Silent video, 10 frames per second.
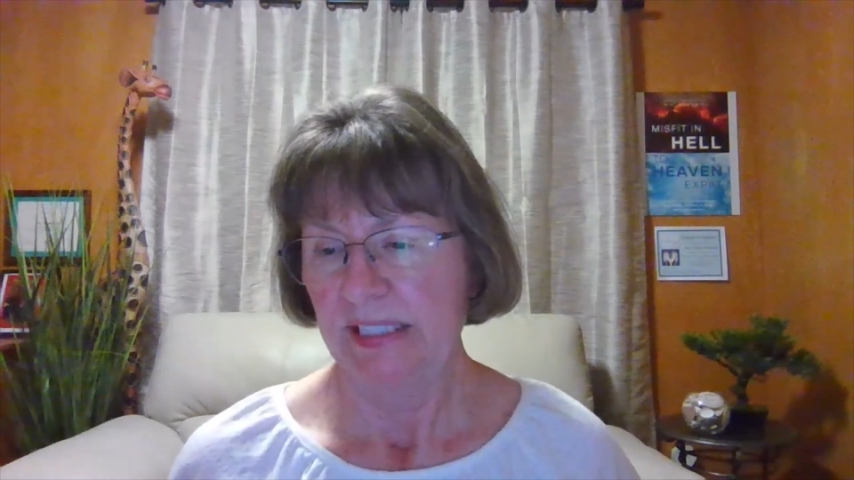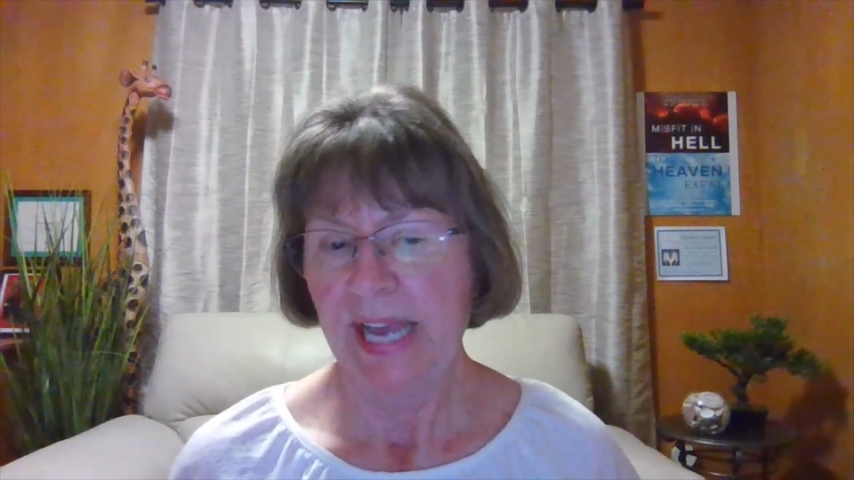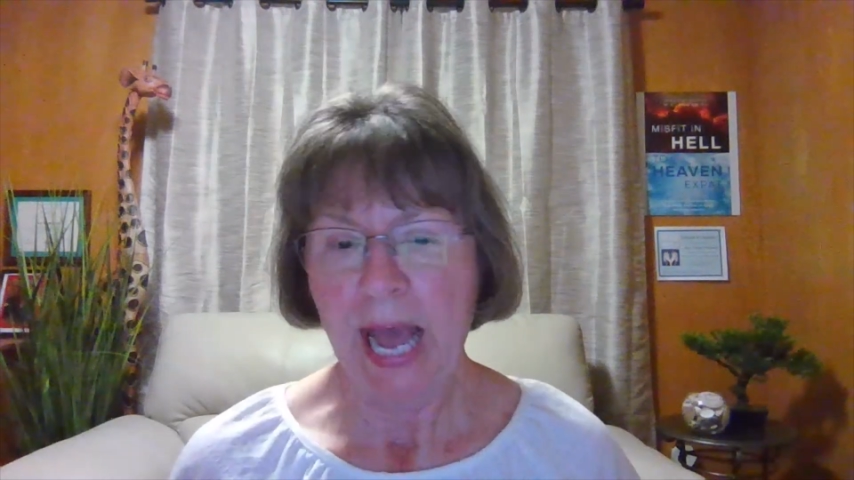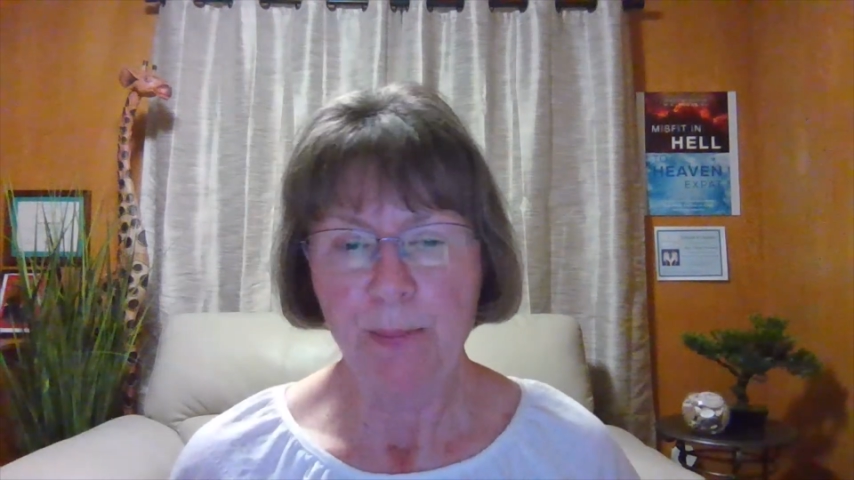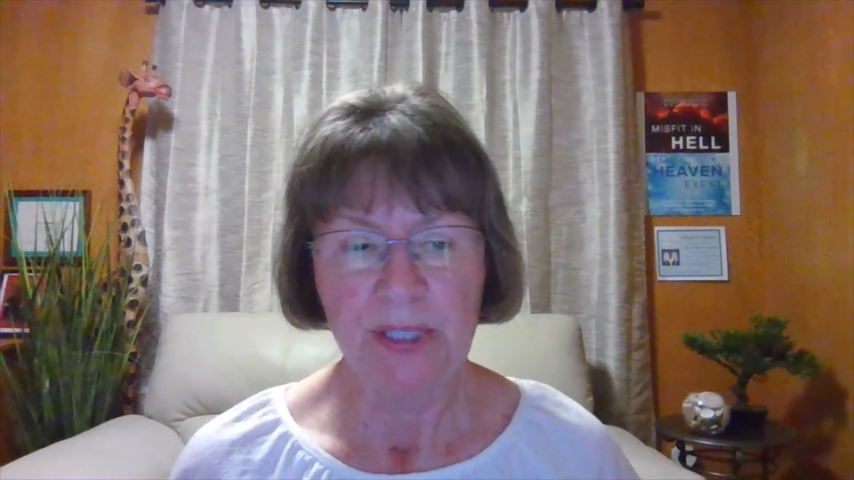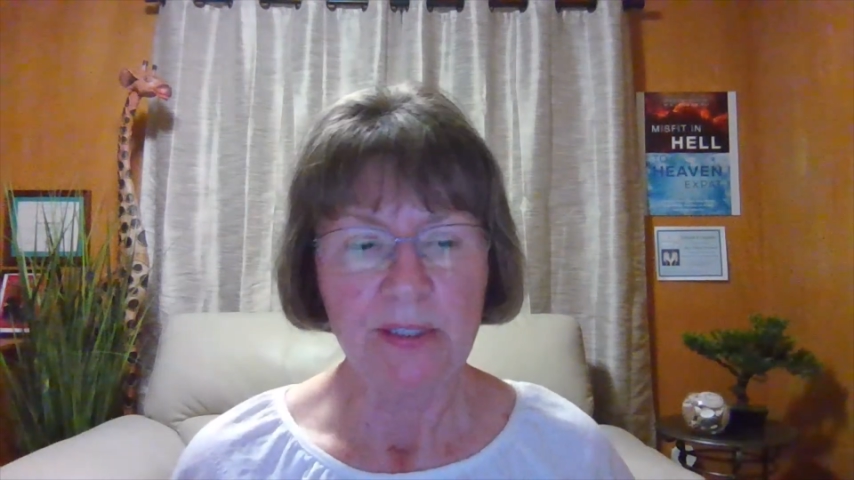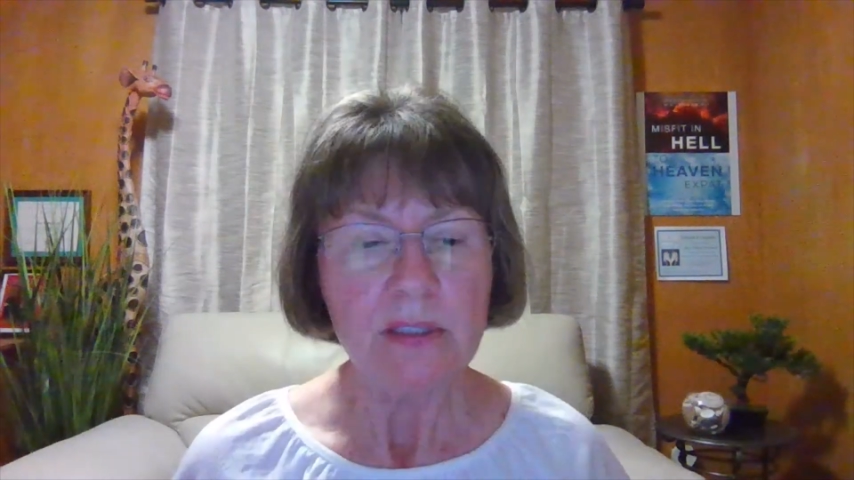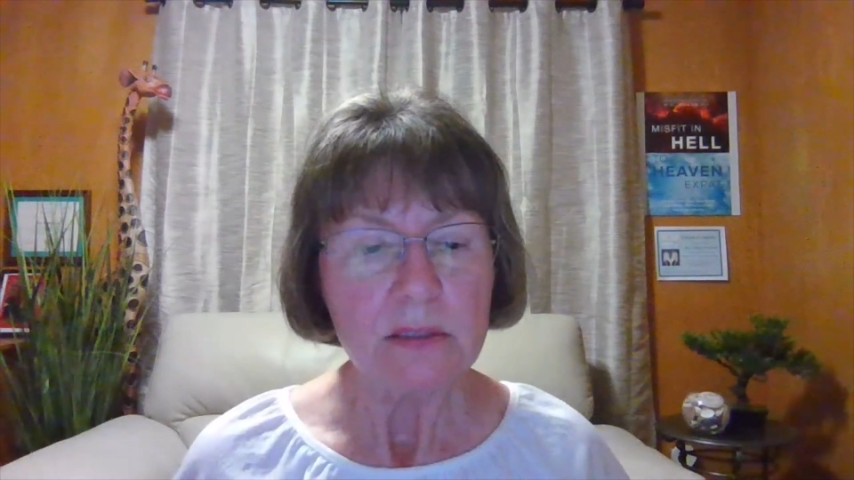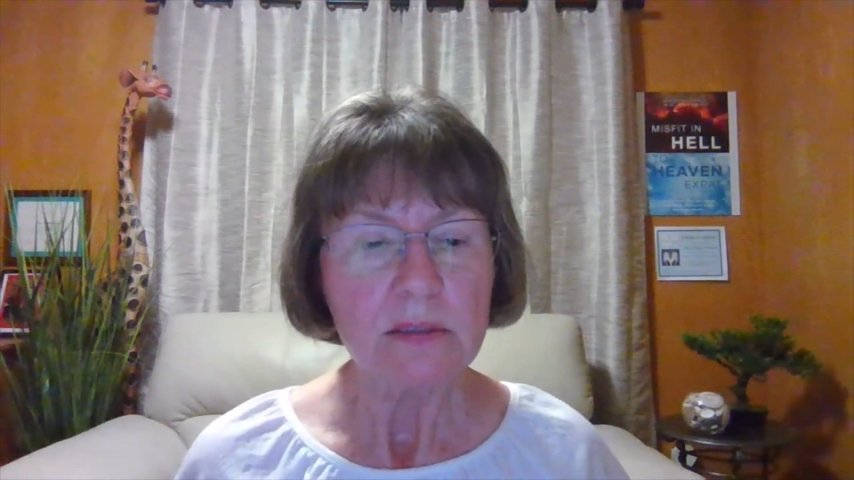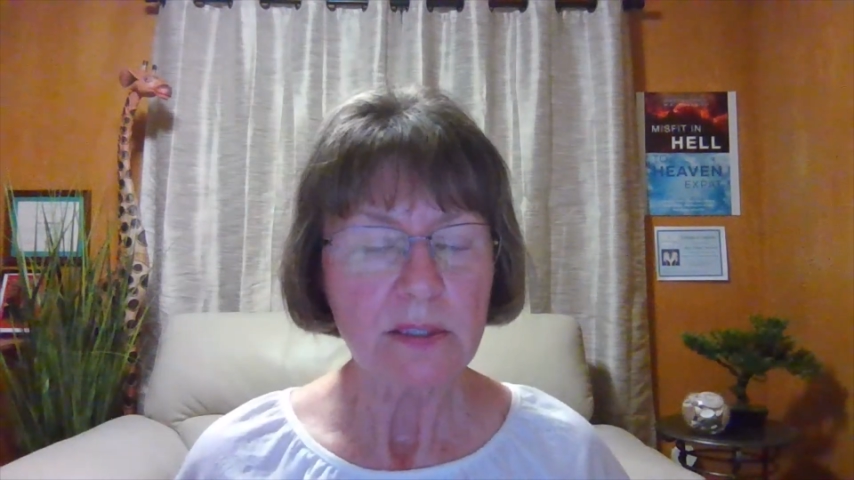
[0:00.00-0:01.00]

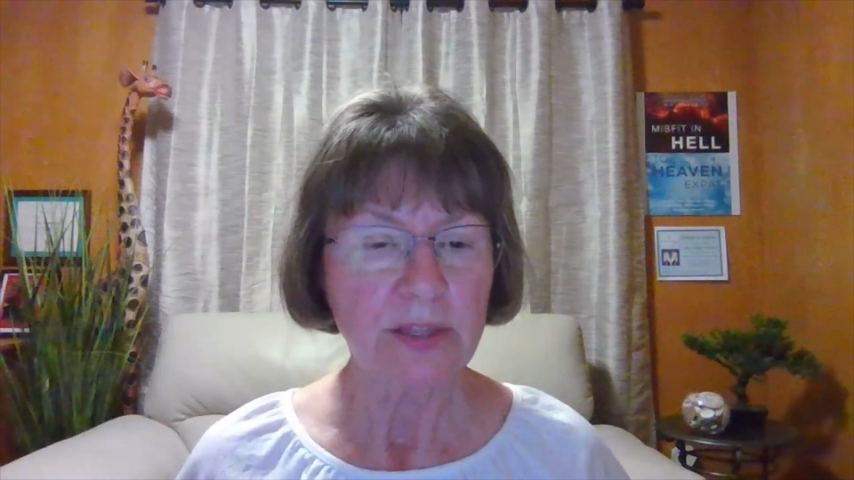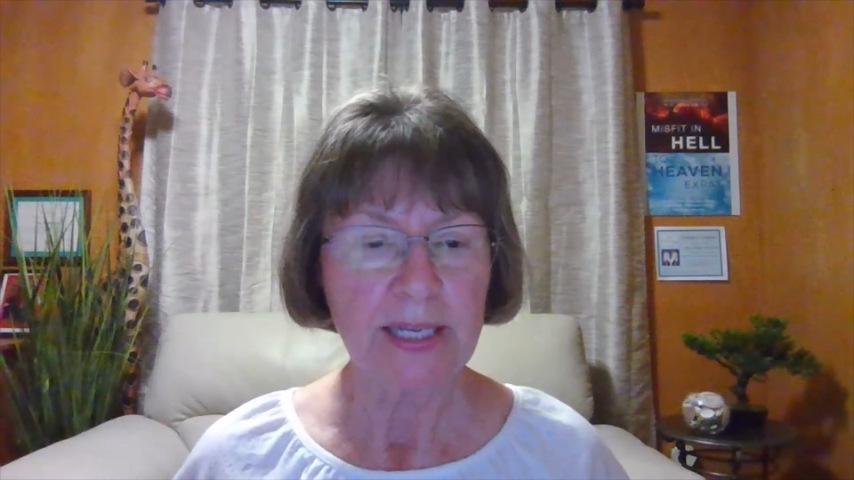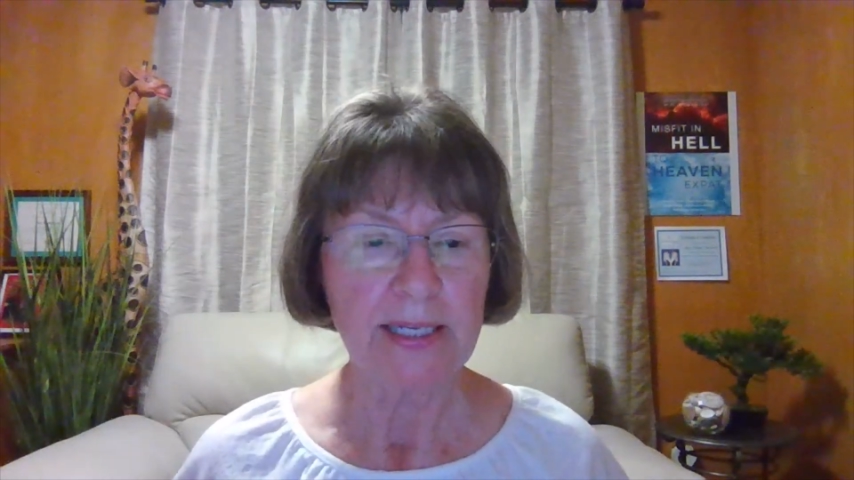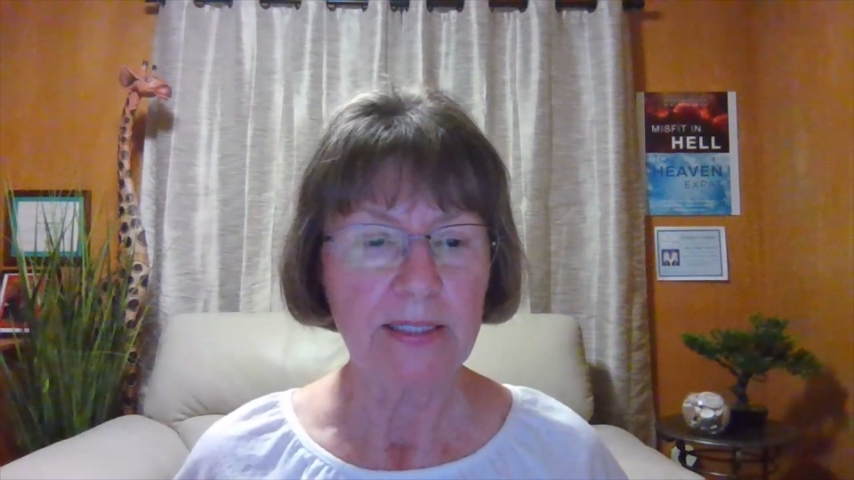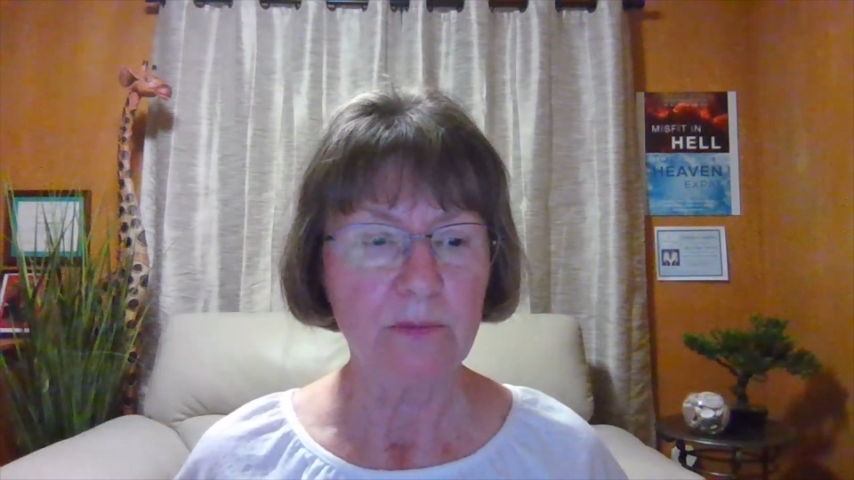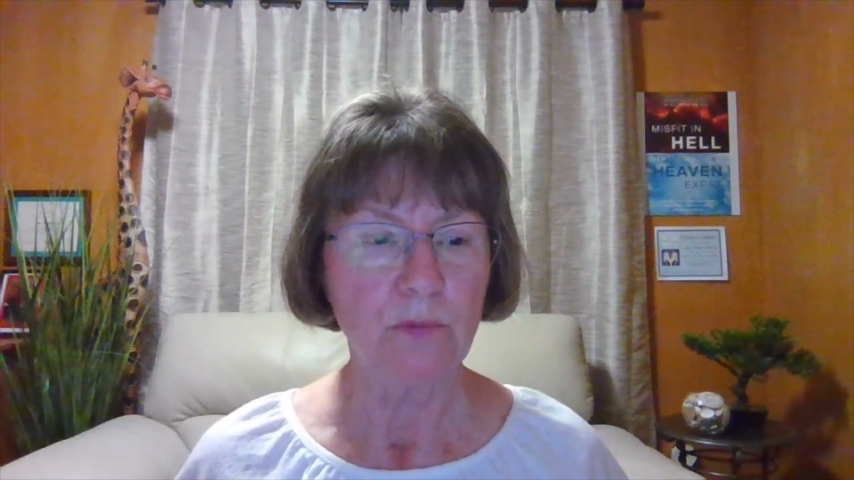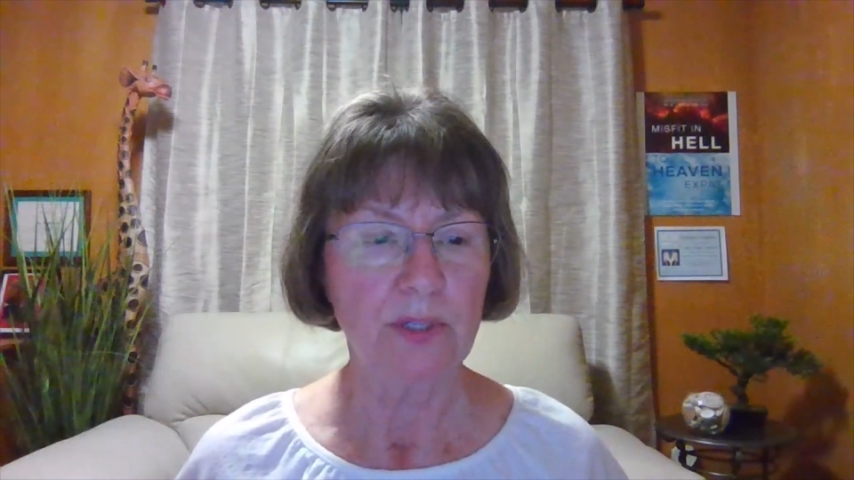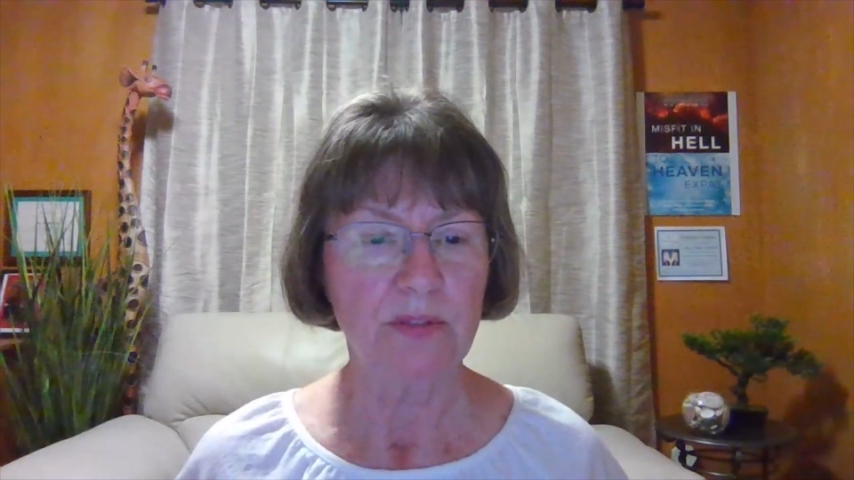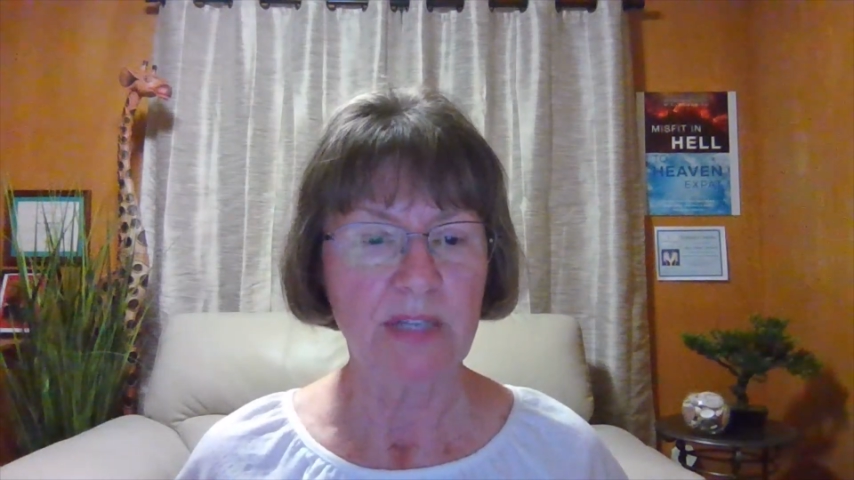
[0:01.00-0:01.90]
cabin thing with